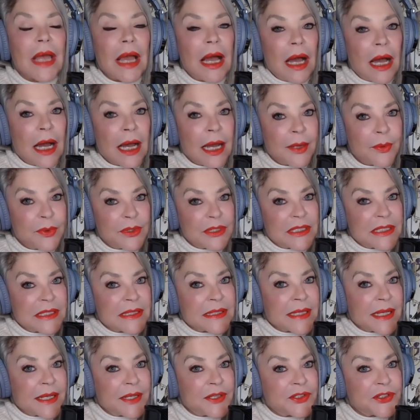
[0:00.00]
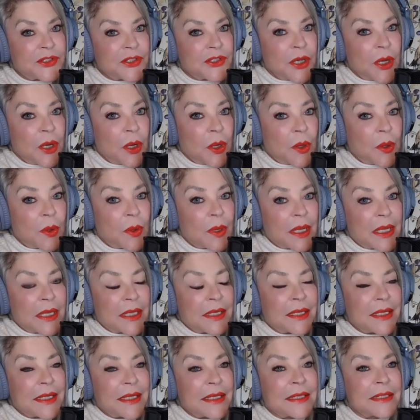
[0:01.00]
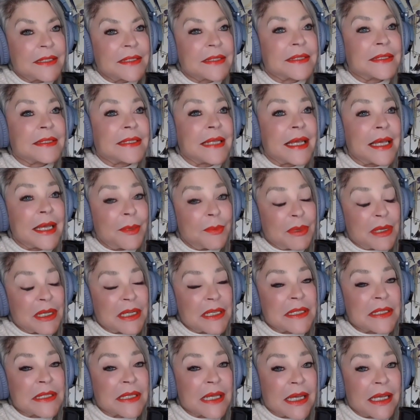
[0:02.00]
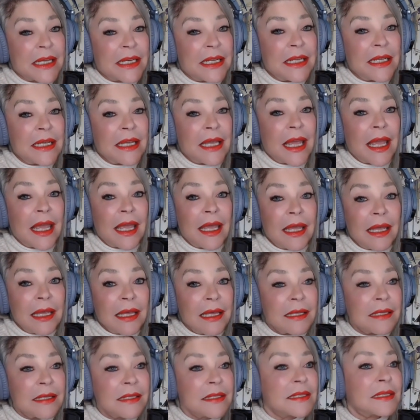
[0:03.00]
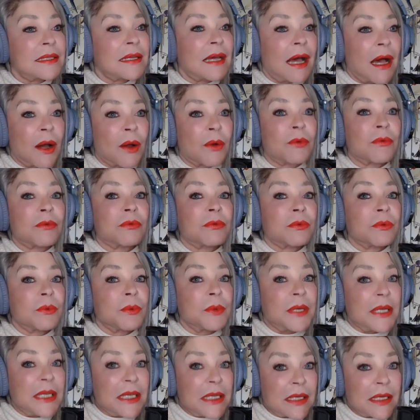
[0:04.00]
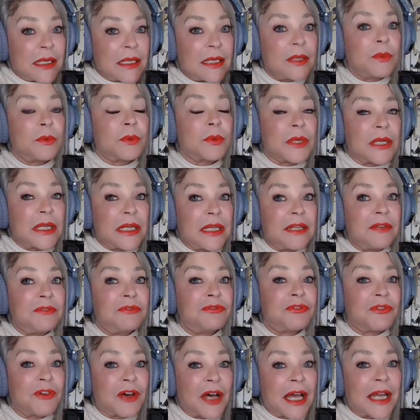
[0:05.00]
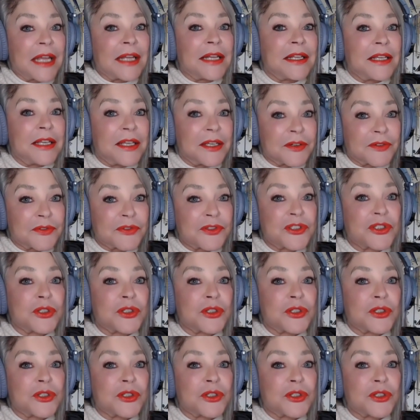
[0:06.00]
I would say so. It is damn exciting and a really, really fine gift.